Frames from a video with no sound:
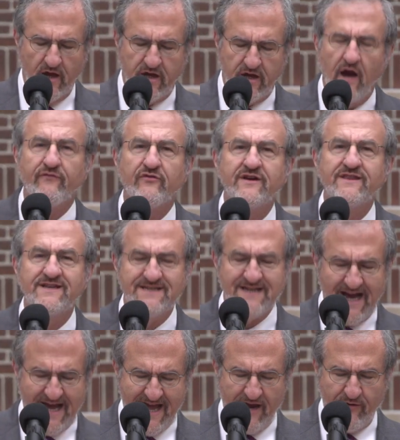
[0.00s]
Covering the
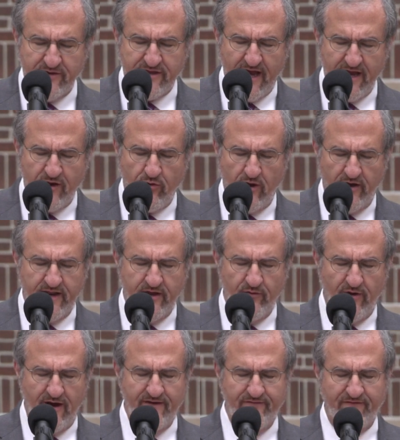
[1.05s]
Diag with high-quality
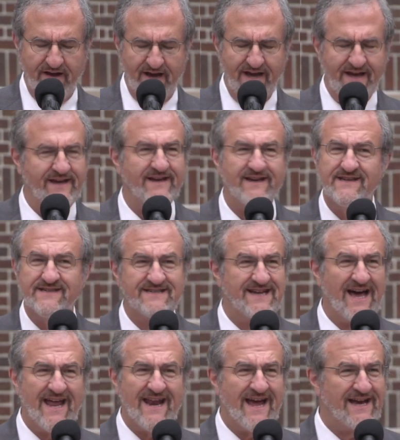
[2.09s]
Wi-Fi is
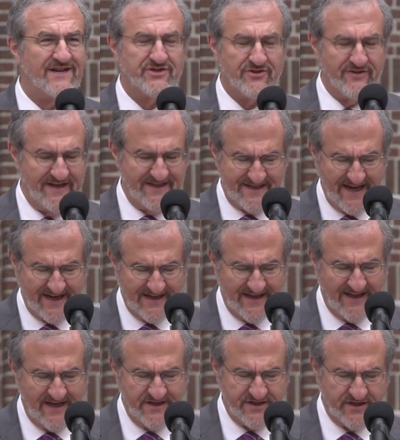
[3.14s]
not actually a
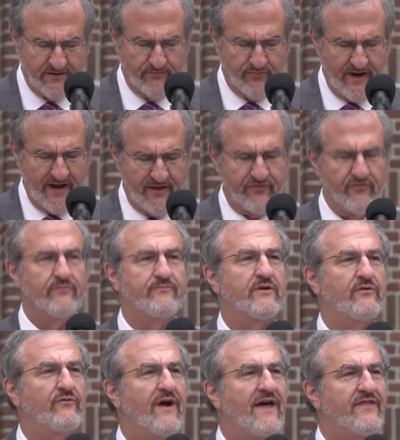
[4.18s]
technological breakthrough,
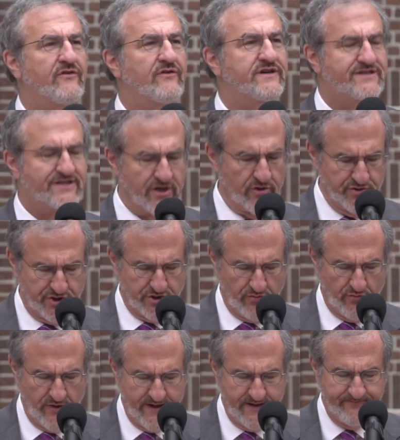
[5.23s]
but rather a
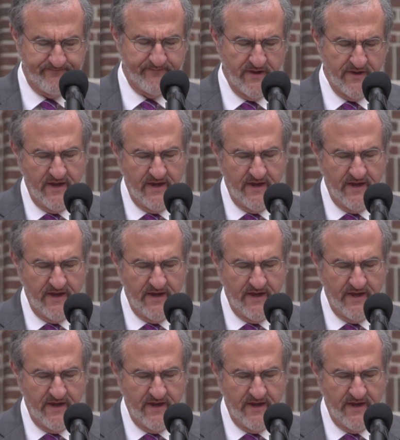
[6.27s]
social one.